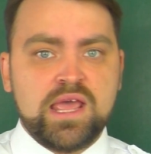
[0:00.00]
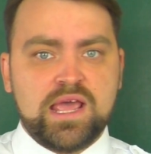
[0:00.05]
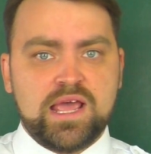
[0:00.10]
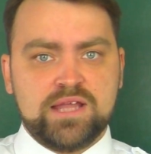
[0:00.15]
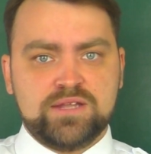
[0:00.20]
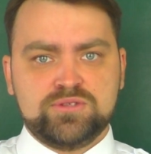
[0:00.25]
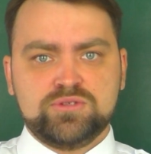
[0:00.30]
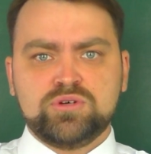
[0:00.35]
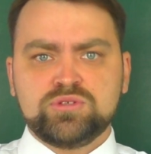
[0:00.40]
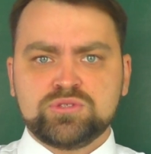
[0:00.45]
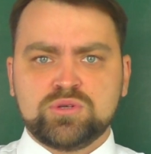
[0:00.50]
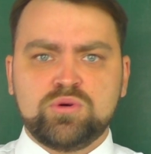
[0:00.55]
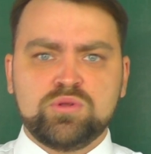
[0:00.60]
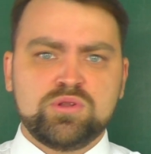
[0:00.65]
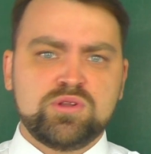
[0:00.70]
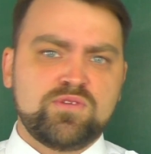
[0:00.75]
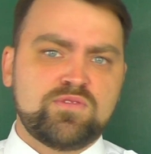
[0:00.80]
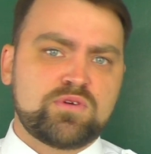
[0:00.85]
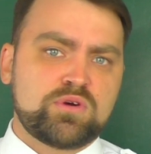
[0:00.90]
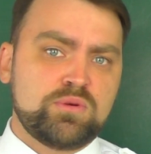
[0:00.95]
and not
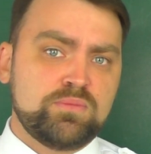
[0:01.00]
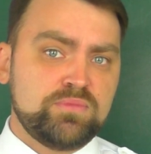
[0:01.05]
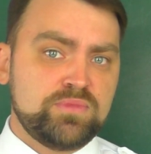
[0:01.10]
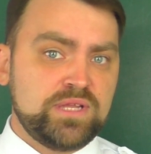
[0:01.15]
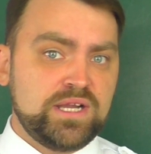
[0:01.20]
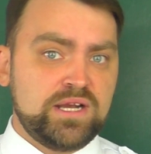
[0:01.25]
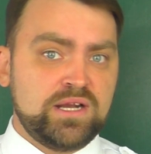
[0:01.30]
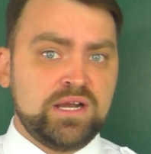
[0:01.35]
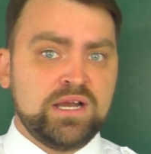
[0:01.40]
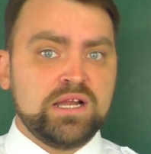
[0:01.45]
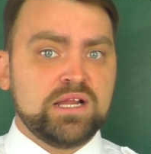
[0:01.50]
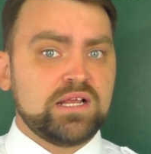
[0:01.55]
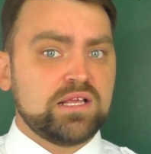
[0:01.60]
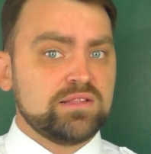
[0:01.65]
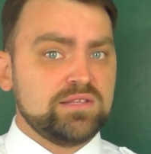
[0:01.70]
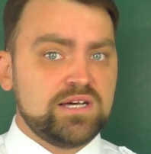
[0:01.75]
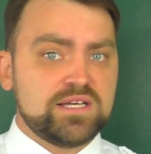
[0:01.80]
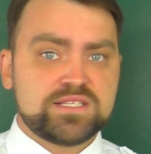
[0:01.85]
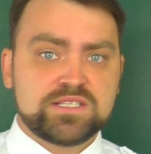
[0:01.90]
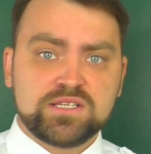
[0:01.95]
only from their
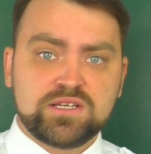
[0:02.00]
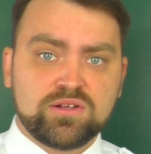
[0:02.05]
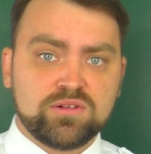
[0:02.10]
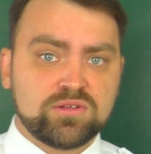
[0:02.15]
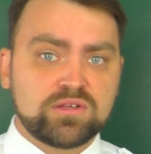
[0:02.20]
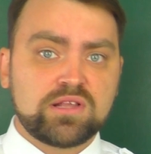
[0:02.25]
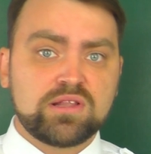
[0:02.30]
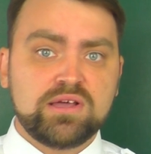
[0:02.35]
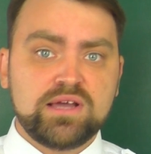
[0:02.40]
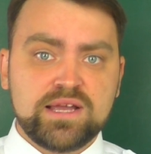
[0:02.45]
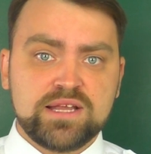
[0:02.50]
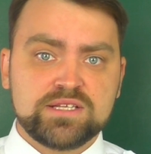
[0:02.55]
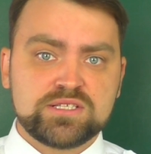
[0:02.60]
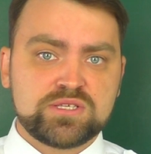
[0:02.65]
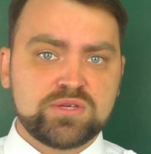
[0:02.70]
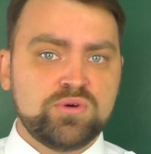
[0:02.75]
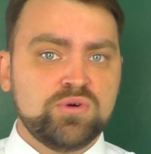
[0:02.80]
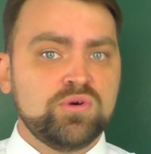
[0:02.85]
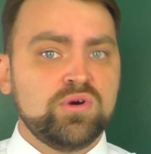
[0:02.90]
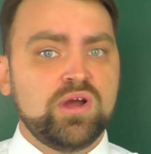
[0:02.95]
classical
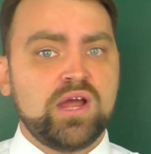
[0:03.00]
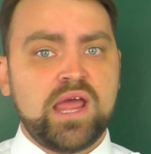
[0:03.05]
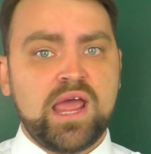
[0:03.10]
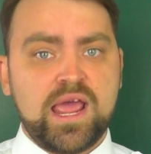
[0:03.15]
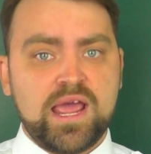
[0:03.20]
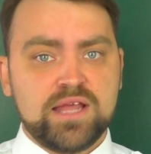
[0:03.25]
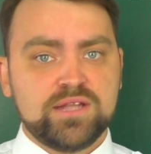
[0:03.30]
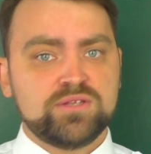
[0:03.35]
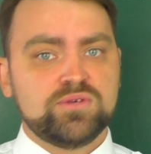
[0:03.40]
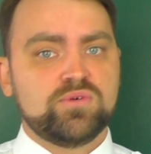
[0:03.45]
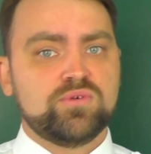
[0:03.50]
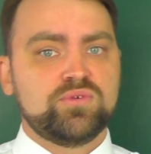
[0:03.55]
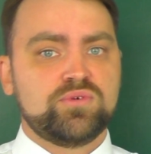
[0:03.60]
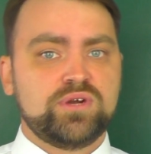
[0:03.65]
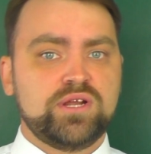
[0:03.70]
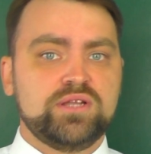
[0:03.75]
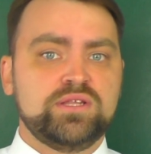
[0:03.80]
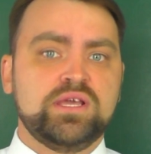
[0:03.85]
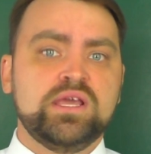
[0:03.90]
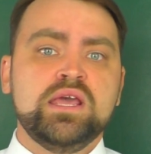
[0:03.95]
clients who had
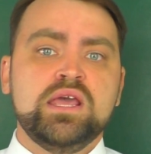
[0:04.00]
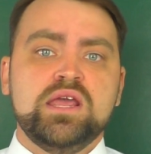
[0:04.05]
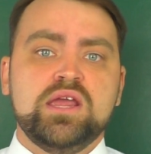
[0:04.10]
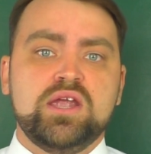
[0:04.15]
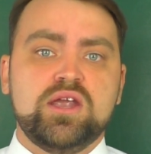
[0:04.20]
already